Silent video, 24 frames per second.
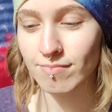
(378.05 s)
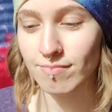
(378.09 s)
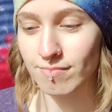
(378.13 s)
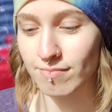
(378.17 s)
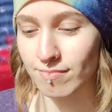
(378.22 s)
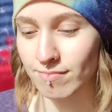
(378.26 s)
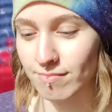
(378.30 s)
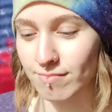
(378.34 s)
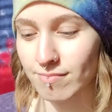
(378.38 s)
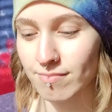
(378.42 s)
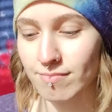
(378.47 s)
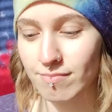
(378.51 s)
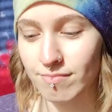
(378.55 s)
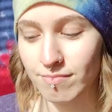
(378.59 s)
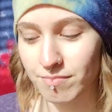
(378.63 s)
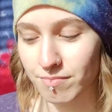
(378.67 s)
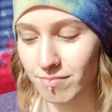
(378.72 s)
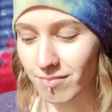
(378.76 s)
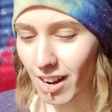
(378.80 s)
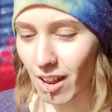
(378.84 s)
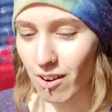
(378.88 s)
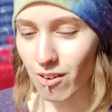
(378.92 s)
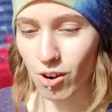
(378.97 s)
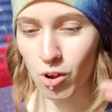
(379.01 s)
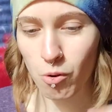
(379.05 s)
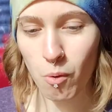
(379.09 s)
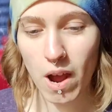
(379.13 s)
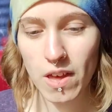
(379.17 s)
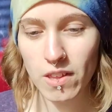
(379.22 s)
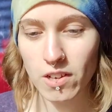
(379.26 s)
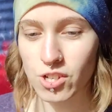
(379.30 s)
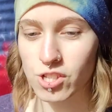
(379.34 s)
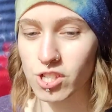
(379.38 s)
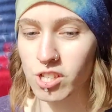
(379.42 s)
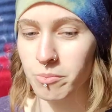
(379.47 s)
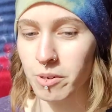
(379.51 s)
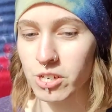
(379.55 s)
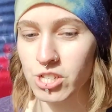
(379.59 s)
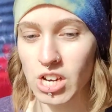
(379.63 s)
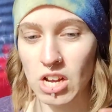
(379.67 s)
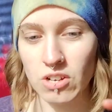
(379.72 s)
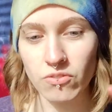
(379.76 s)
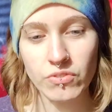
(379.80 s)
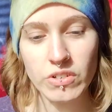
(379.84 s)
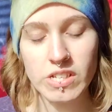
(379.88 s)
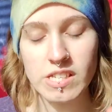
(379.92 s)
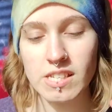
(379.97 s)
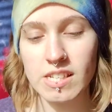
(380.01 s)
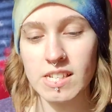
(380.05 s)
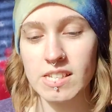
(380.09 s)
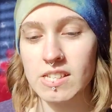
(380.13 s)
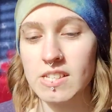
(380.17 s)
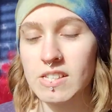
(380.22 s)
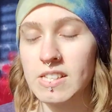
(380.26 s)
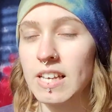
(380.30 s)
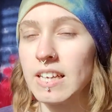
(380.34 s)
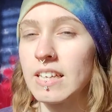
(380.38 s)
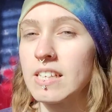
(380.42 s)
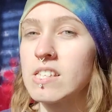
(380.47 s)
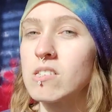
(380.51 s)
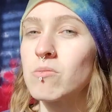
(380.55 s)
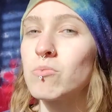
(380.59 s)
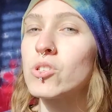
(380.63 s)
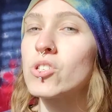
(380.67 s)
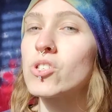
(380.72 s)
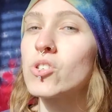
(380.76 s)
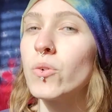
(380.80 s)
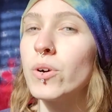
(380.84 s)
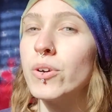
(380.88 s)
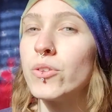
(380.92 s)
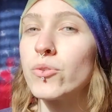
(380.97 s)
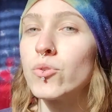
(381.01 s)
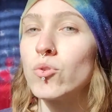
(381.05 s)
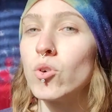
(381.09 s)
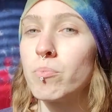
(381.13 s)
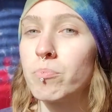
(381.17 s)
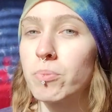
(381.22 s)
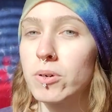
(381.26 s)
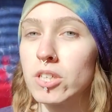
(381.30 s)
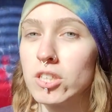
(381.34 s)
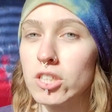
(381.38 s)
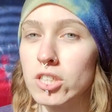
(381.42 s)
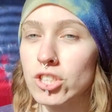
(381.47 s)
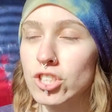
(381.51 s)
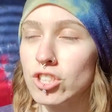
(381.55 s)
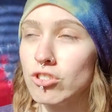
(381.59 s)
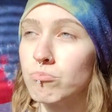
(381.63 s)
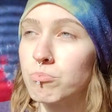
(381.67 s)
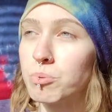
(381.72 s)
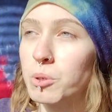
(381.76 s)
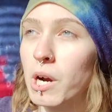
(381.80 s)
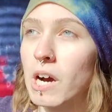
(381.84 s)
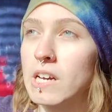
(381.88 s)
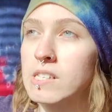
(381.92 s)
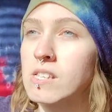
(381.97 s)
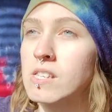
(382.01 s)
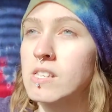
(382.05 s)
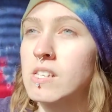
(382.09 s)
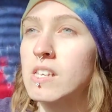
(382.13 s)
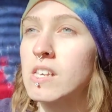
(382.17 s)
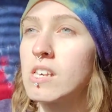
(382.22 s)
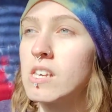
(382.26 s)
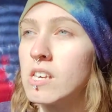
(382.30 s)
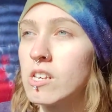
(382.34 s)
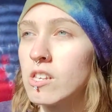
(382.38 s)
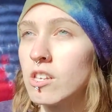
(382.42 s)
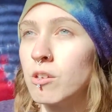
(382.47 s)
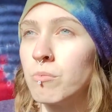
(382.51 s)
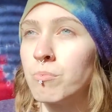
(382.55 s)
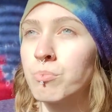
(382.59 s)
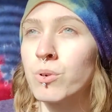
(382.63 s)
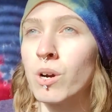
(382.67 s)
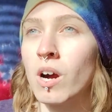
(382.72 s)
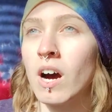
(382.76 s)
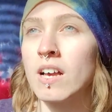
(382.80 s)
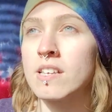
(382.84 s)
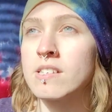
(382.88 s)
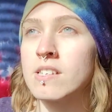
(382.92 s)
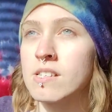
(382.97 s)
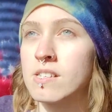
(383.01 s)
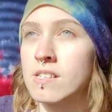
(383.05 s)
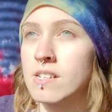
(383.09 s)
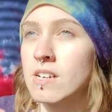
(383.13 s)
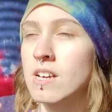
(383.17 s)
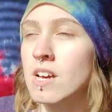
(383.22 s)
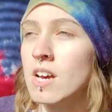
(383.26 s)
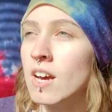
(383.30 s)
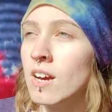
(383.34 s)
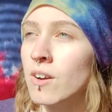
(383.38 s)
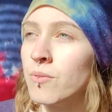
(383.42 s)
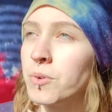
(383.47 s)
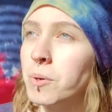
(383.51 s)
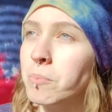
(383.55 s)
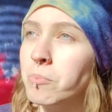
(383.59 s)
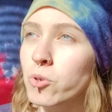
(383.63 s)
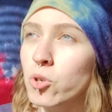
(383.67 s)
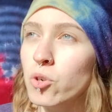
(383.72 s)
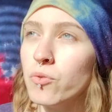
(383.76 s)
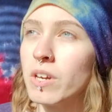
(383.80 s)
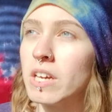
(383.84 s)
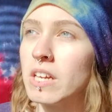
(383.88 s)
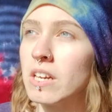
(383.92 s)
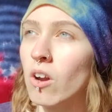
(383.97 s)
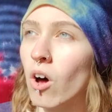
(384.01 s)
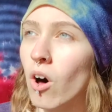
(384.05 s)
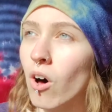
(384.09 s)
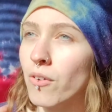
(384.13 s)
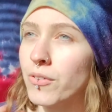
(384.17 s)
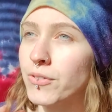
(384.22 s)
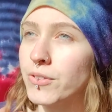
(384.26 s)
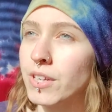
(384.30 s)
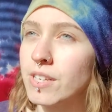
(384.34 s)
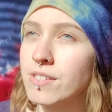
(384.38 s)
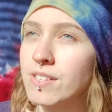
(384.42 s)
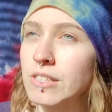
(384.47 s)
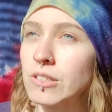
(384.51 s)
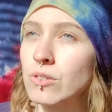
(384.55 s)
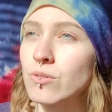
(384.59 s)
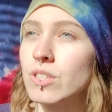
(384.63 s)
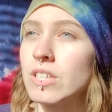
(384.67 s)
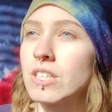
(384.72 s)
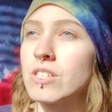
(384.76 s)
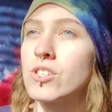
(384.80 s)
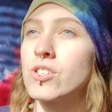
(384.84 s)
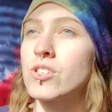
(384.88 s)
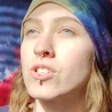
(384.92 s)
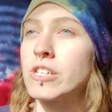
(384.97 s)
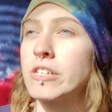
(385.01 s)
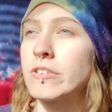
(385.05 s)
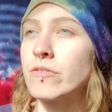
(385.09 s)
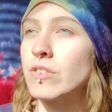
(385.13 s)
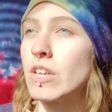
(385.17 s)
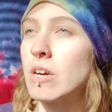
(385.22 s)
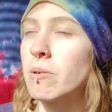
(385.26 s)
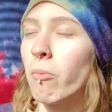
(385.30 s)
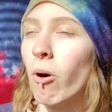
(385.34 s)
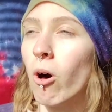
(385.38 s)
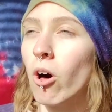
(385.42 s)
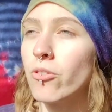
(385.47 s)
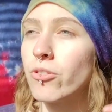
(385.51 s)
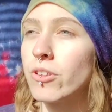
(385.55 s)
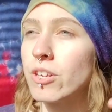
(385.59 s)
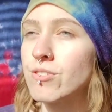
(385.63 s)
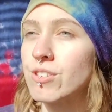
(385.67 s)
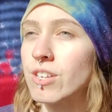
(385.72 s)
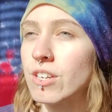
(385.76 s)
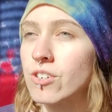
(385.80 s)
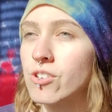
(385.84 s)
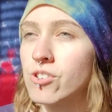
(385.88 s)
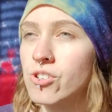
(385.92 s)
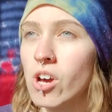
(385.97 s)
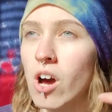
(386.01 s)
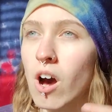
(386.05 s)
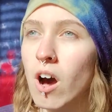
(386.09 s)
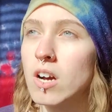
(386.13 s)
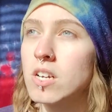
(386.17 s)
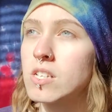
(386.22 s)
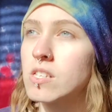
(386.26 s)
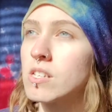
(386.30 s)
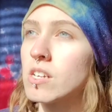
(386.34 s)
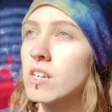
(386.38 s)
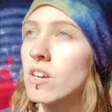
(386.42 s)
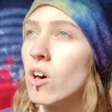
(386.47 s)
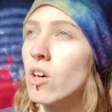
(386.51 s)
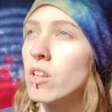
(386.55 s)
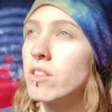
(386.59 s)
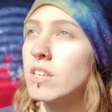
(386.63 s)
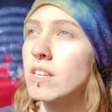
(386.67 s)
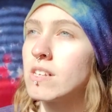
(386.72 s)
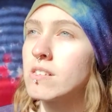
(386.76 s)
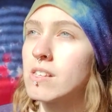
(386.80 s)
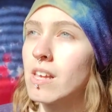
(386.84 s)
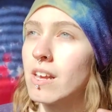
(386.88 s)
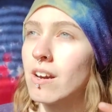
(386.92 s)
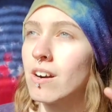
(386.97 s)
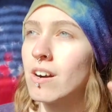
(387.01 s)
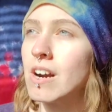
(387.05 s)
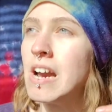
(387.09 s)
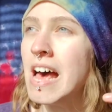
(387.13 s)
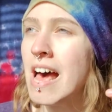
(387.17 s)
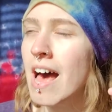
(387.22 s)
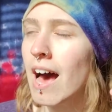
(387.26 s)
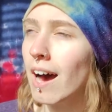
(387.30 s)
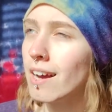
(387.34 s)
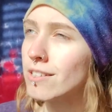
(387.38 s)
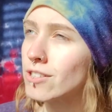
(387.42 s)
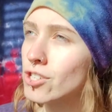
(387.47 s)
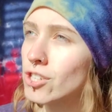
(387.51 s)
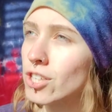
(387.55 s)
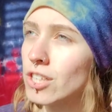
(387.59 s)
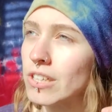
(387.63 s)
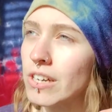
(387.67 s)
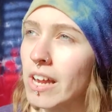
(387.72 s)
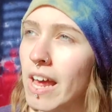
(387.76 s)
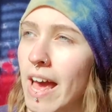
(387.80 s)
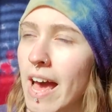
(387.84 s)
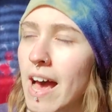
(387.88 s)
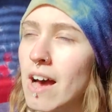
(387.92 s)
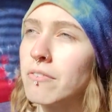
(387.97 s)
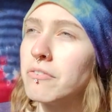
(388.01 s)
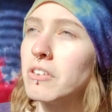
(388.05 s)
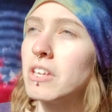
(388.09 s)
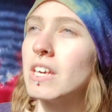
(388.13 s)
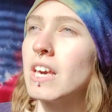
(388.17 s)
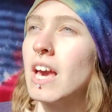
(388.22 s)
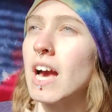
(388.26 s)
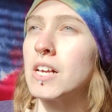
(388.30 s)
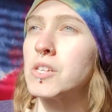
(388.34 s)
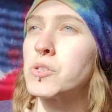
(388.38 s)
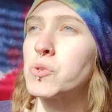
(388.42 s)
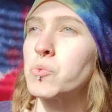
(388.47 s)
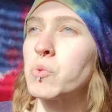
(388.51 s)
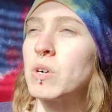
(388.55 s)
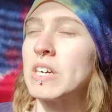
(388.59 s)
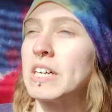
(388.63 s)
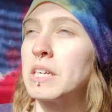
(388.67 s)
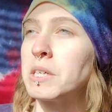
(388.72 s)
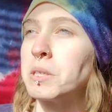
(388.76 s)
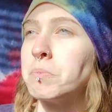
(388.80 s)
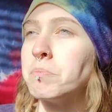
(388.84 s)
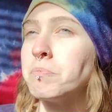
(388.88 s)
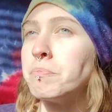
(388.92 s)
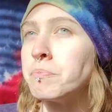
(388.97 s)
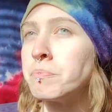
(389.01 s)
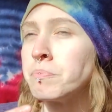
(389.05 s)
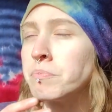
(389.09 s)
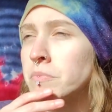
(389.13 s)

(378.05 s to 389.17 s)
I don't know why there's so much emphasis. It's like someone's going through a purging process, a healing process, a removing all things that do not serve them, all things that are toxic, all things that are, I just heard, heavy as well.